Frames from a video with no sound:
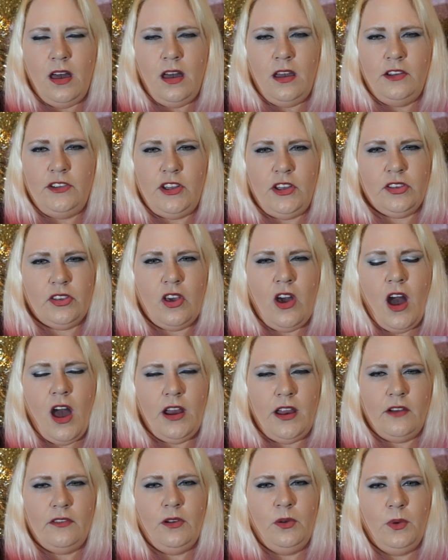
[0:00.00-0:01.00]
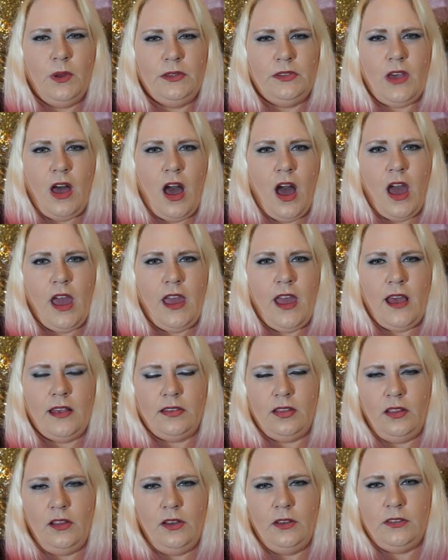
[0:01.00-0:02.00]
Just caught everyone's eye as
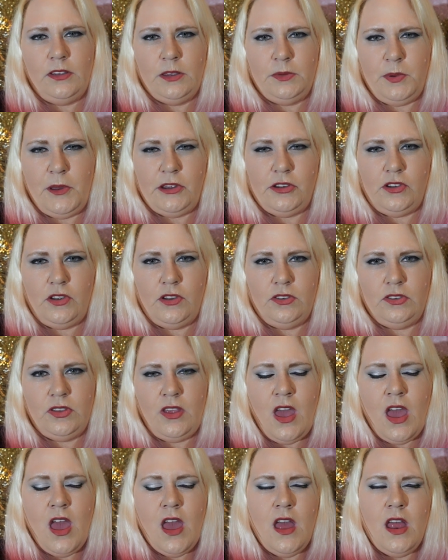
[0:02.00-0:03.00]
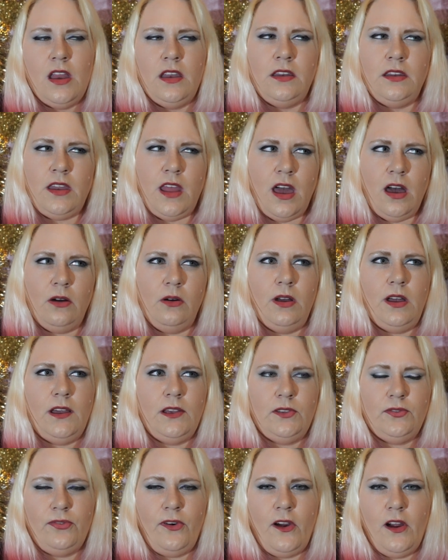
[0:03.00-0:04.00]
a little suspicious. Now,
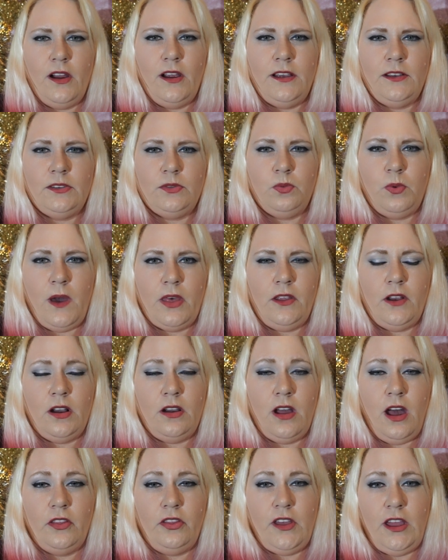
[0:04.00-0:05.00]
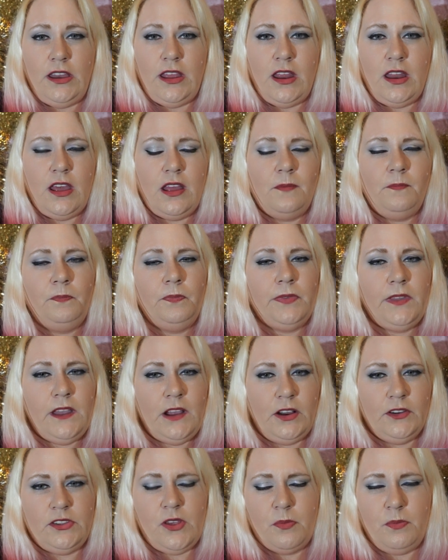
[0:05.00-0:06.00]
as far as whether or not they did it,
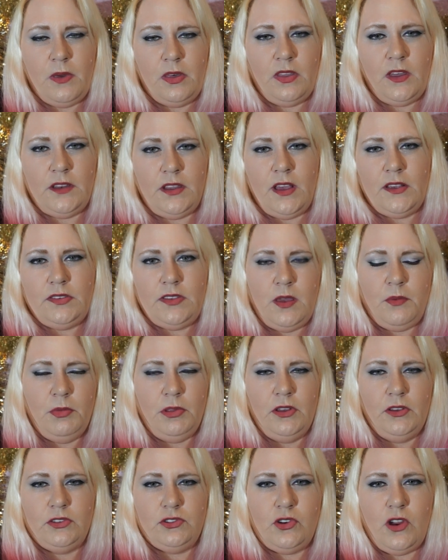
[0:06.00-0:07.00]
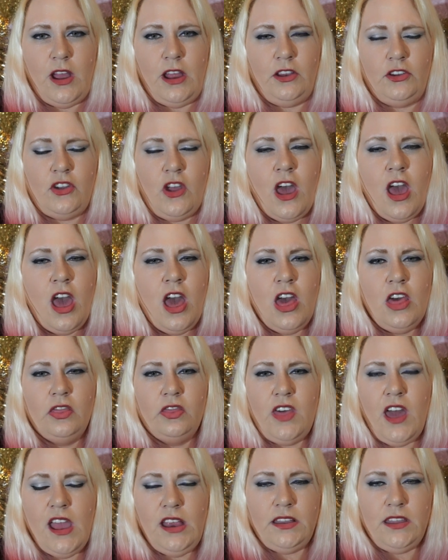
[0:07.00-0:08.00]
here's something that does seem a little strange.
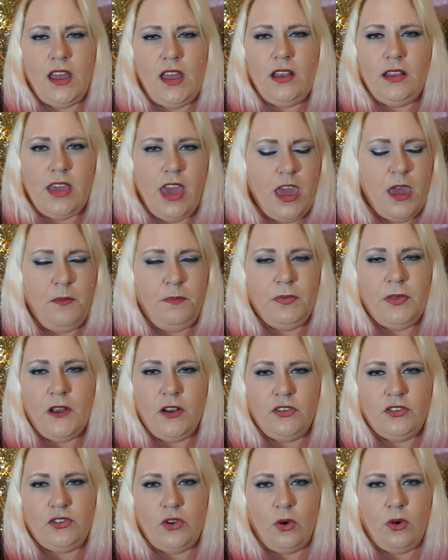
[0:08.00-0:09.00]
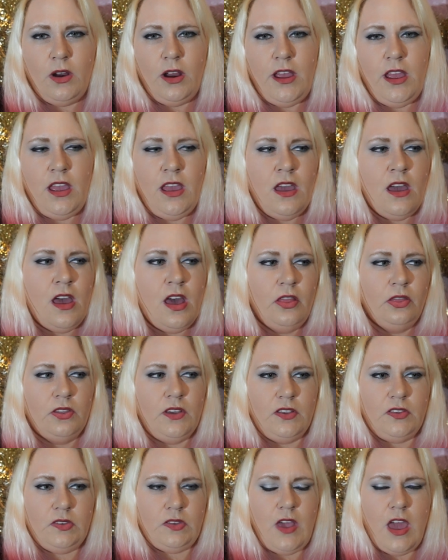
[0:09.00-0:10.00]
They did keep their story
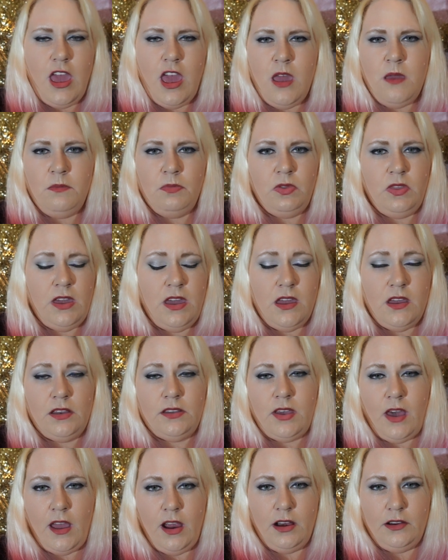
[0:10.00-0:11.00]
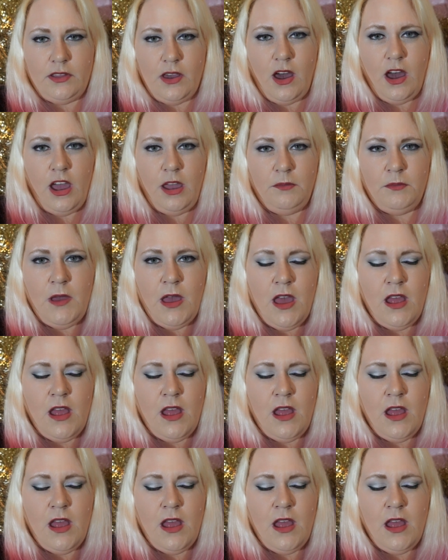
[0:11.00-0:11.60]
the same the entire time.